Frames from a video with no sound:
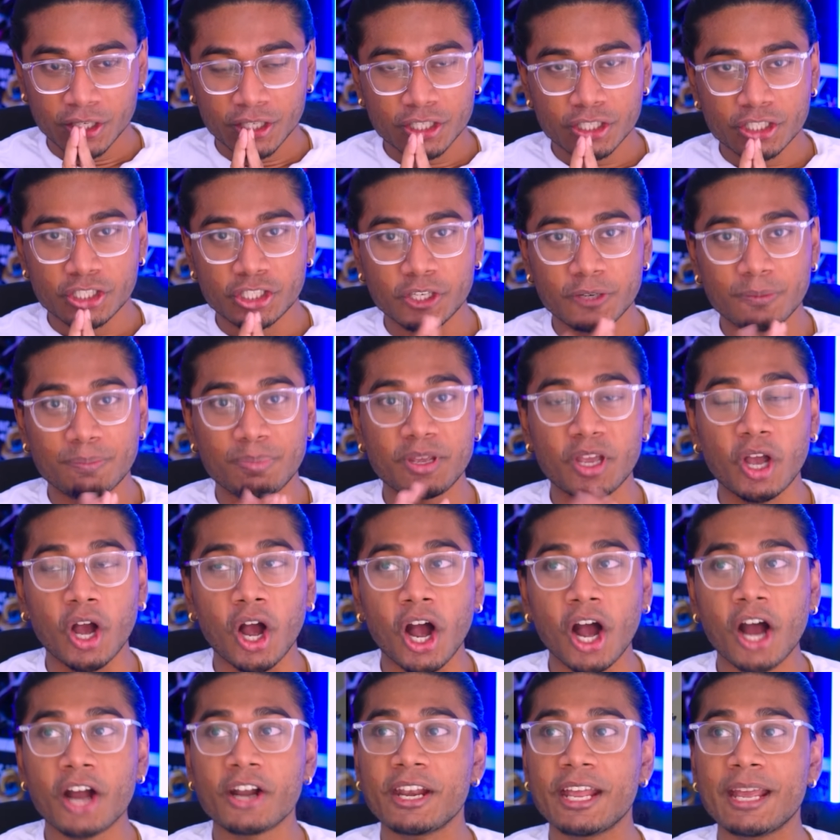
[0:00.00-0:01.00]
should be
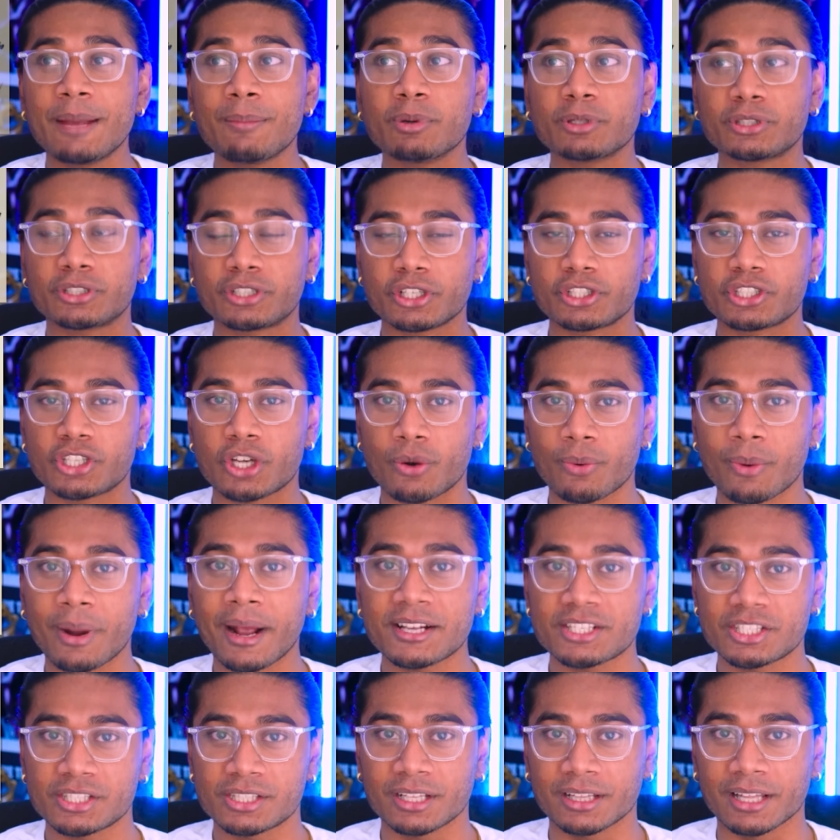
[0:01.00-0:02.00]
unable to
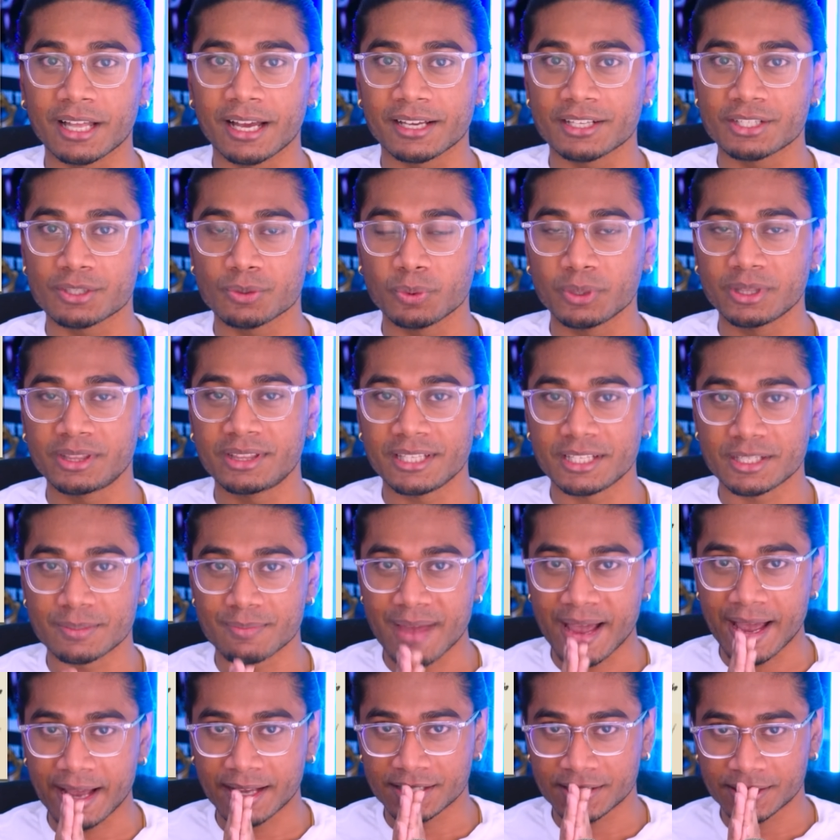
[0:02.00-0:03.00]
terastalize with these
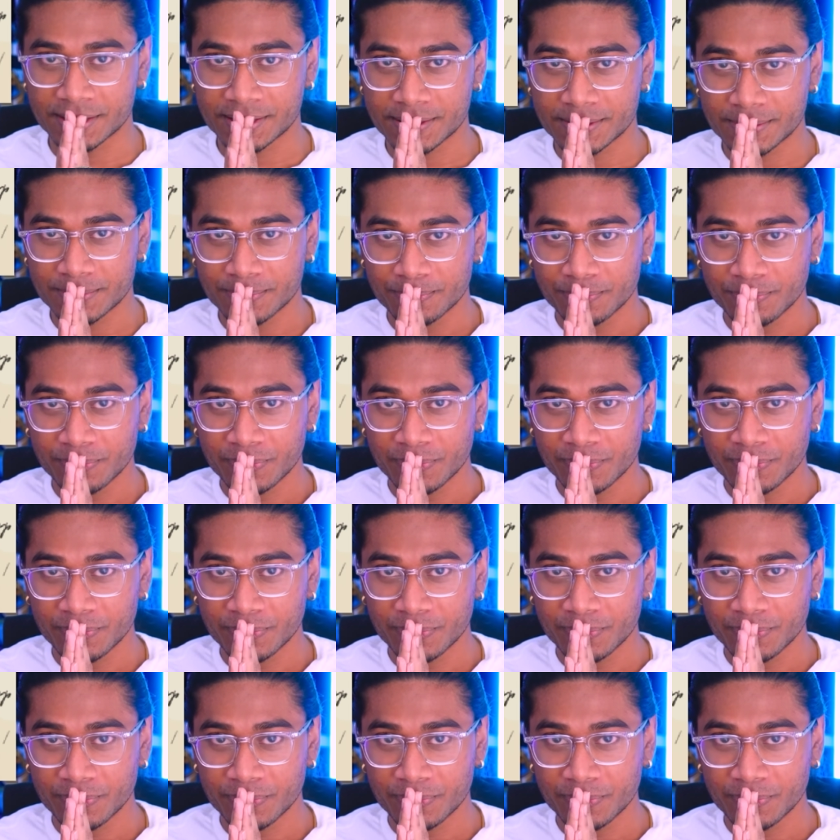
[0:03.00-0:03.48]
masks.